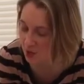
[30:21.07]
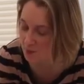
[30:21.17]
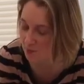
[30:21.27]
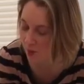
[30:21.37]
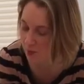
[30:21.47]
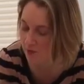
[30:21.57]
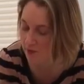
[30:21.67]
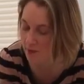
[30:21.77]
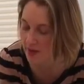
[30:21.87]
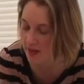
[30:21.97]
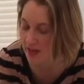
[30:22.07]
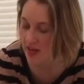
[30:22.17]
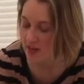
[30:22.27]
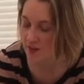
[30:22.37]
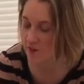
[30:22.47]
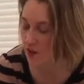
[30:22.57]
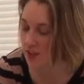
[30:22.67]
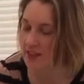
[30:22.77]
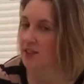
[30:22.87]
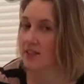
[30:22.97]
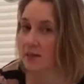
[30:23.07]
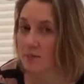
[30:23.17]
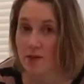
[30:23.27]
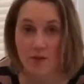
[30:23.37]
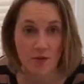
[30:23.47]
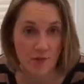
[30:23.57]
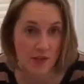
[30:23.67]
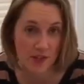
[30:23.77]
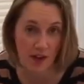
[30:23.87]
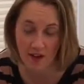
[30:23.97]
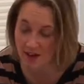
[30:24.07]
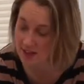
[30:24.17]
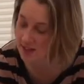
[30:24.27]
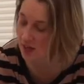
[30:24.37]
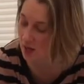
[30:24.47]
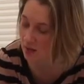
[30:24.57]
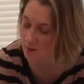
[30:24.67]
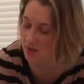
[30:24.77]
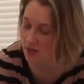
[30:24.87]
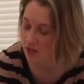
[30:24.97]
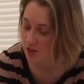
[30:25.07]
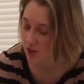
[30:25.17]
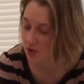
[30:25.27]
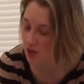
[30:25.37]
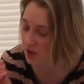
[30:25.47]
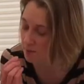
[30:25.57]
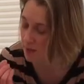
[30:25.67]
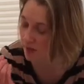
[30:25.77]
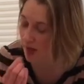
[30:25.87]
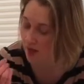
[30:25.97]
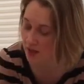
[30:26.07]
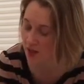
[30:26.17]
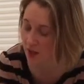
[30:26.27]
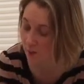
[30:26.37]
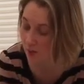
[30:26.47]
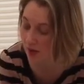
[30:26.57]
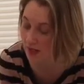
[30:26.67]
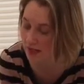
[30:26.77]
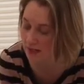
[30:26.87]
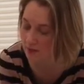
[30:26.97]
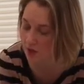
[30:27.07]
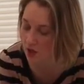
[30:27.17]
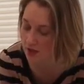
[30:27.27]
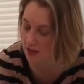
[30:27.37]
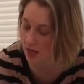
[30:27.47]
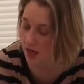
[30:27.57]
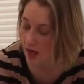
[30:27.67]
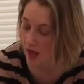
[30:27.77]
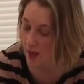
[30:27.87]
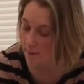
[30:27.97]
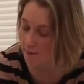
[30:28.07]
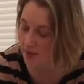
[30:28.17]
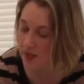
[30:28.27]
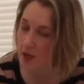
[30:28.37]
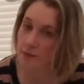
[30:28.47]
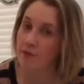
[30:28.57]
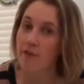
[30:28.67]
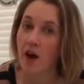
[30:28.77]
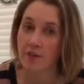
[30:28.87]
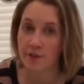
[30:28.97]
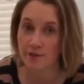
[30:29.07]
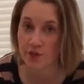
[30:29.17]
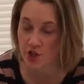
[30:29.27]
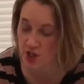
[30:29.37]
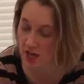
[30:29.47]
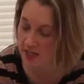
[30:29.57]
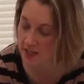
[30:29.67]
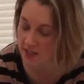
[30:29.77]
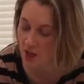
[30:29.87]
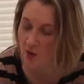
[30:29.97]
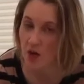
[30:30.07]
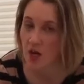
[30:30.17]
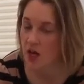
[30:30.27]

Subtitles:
common problem for me. They've got a little mirror on the side, so you can be there, you can apply your lip gloss. They come in 5 different shades, so